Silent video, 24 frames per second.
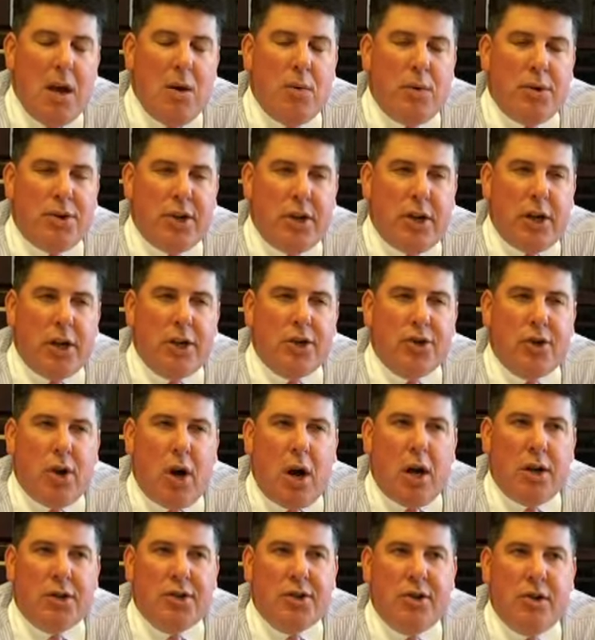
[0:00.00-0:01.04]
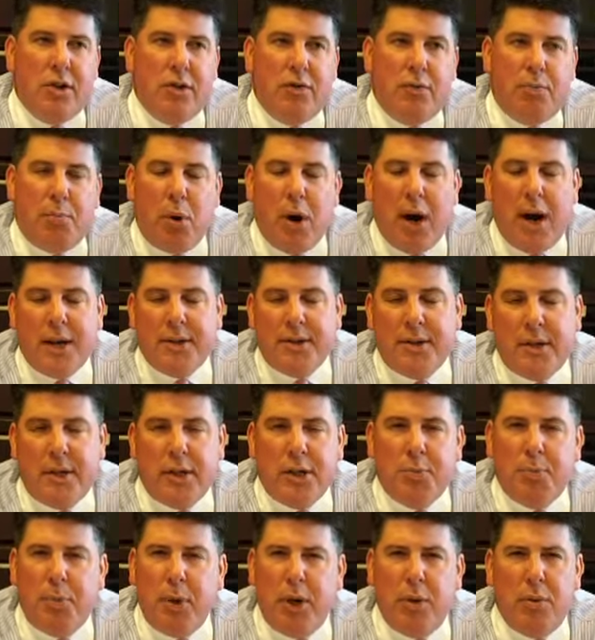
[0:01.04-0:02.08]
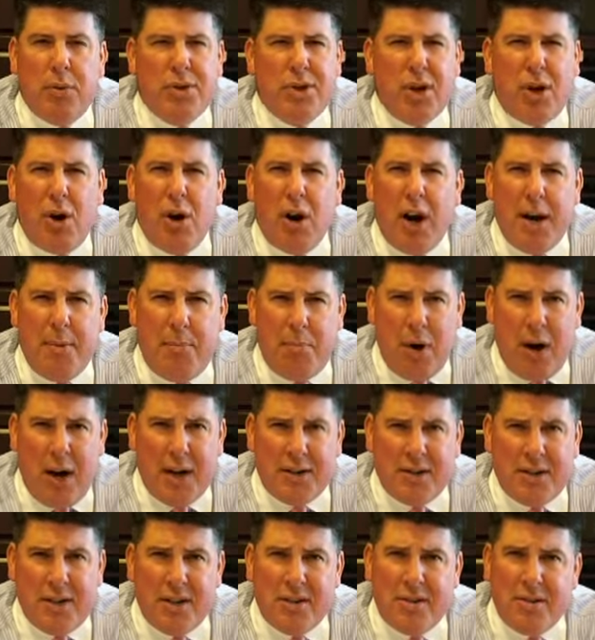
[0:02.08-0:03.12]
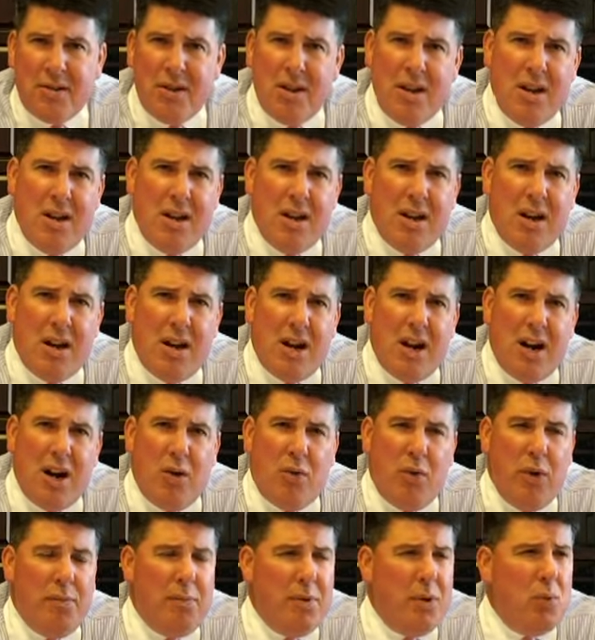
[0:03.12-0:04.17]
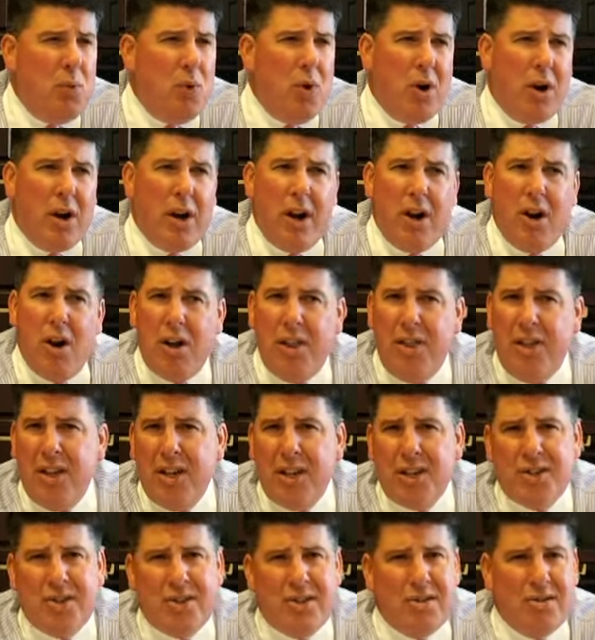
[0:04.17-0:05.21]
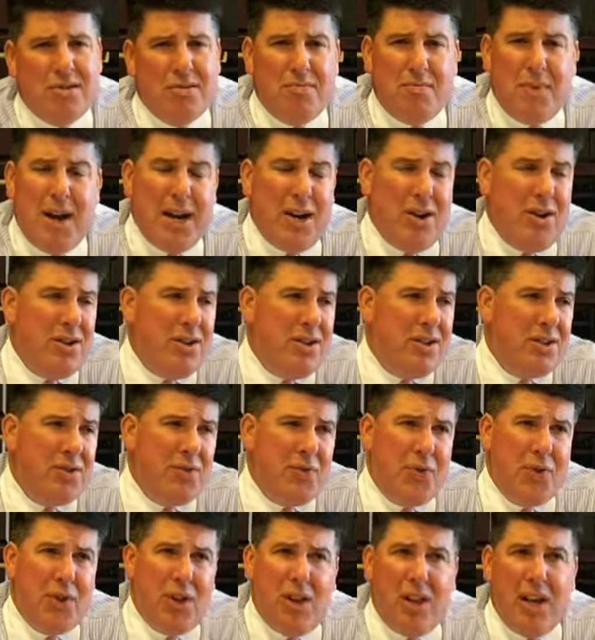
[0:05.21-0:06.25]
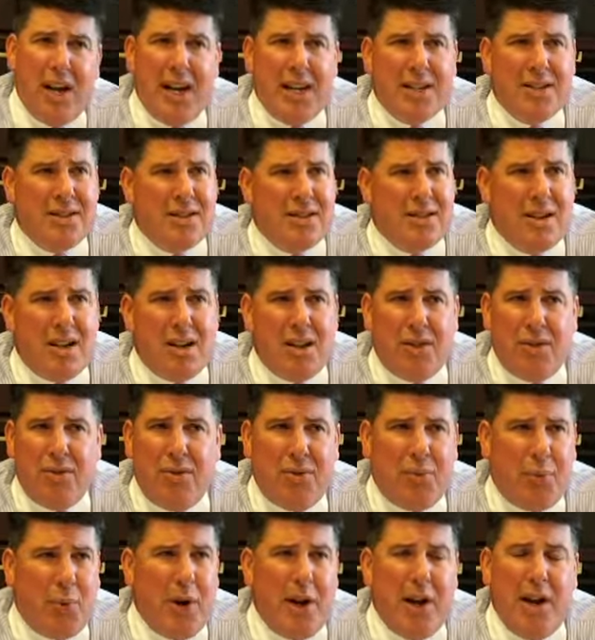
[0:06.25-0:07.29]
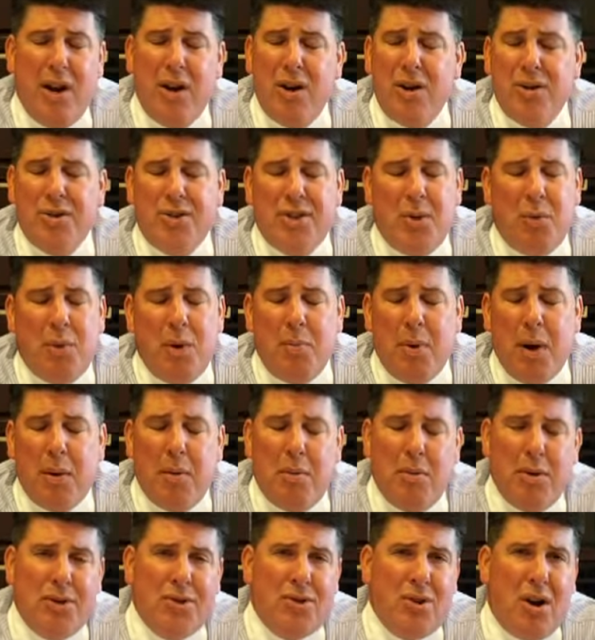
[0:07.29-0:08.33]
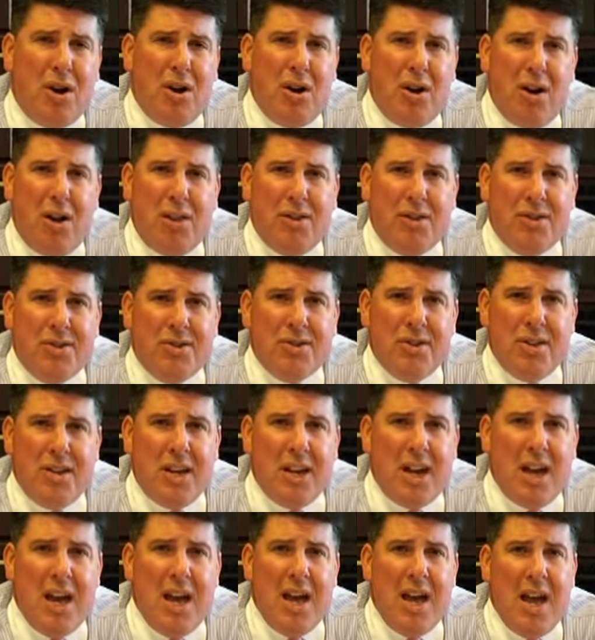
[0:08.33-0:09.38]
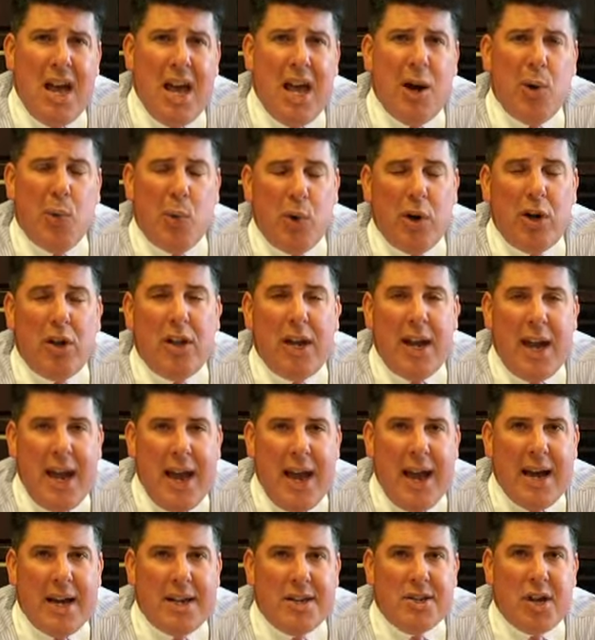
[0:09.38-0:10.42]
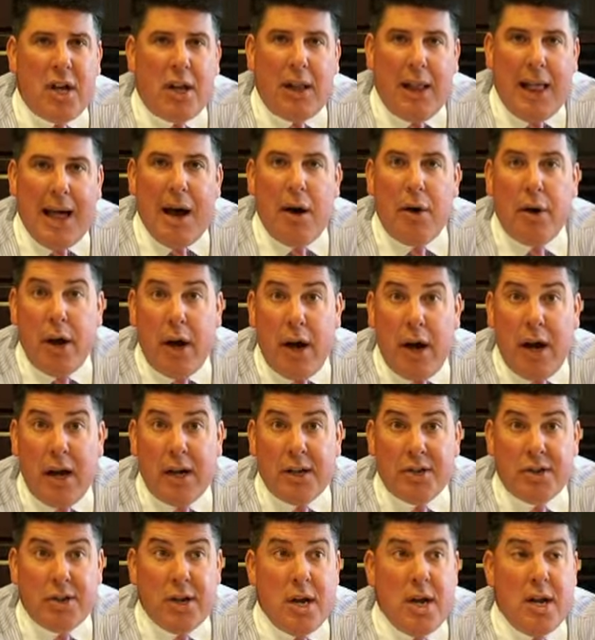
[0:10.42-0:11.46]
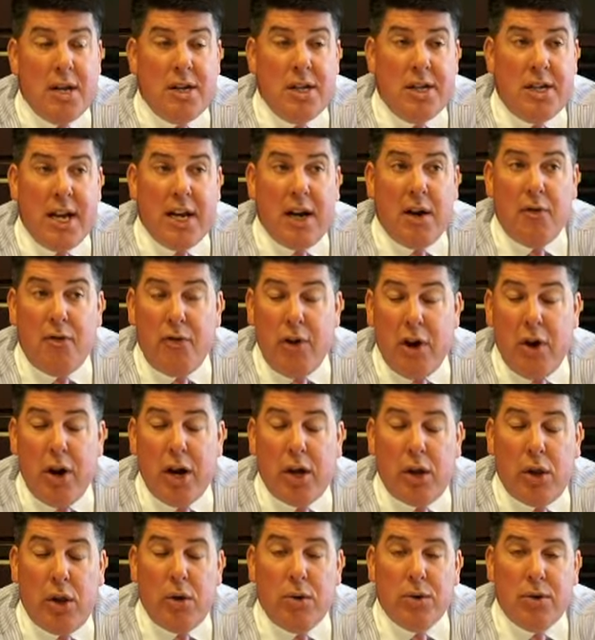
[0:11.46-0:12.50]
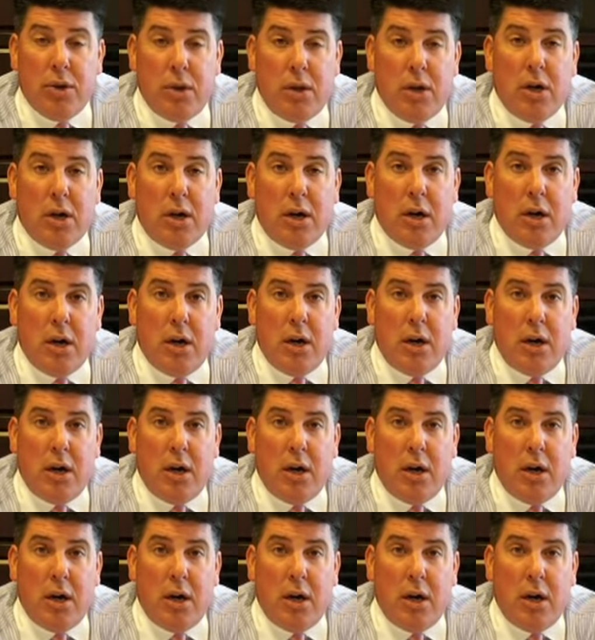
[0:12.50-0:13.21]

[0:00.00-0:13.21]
It was an exhaustive process, but it was a great process. We've been working on this, my goodness, for the last 3 years that we probably started on this thing, and it really has allowed us to take a very close look